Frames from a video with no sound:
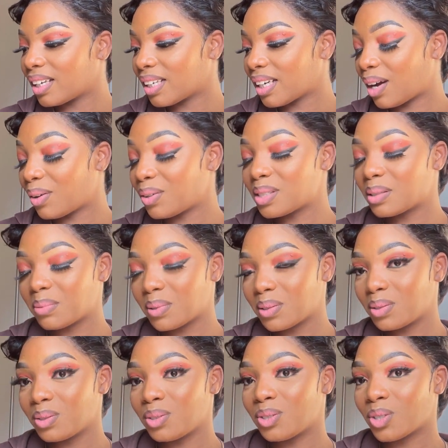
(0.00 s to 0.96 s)
I was
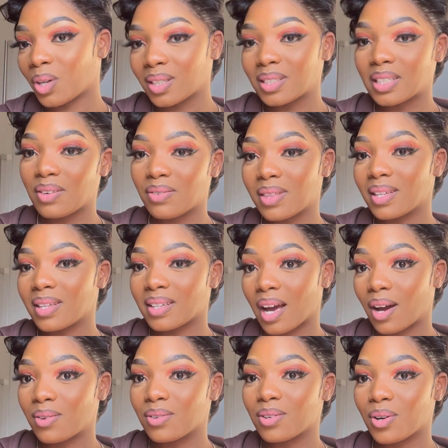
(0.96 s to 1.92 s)
supposed to jot everything
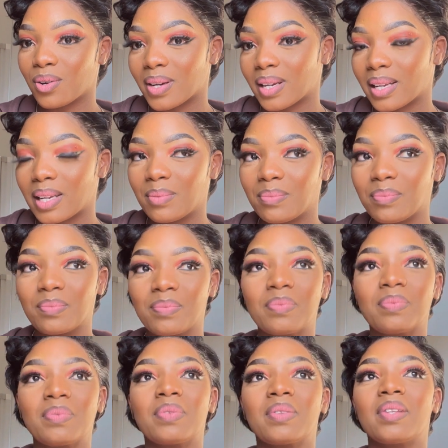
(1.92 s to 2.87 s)
down correctly
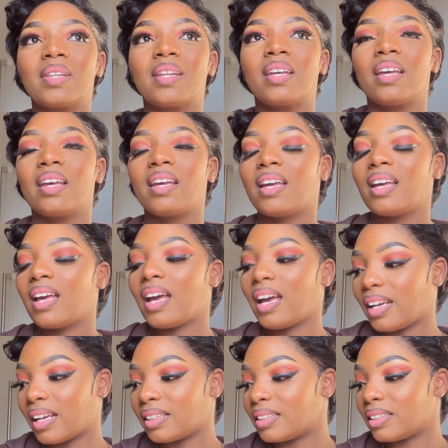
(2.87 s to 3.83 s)

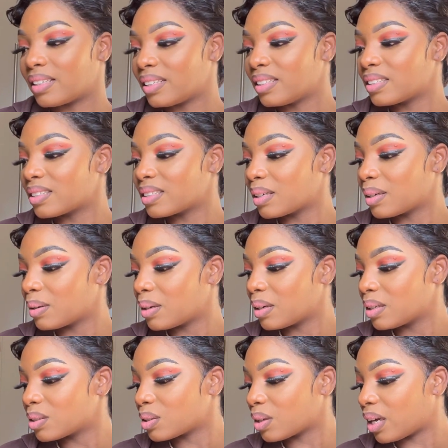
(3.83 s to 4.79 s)
and I didn't,
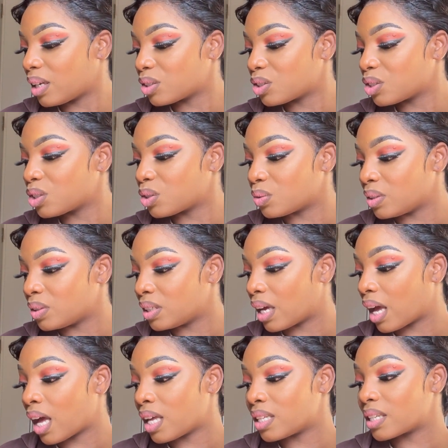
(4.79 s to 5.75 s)
so I'll just read
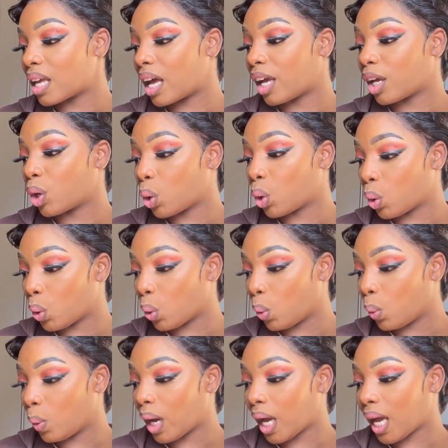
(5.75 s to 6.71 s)
as I
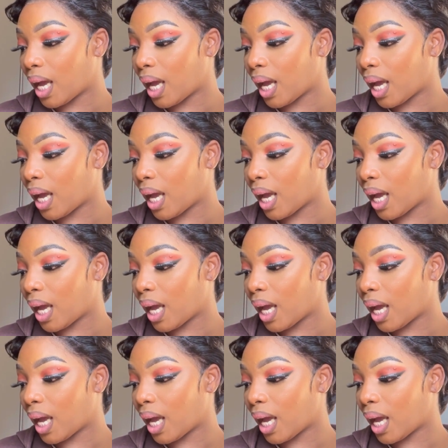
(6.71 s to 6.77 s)
go.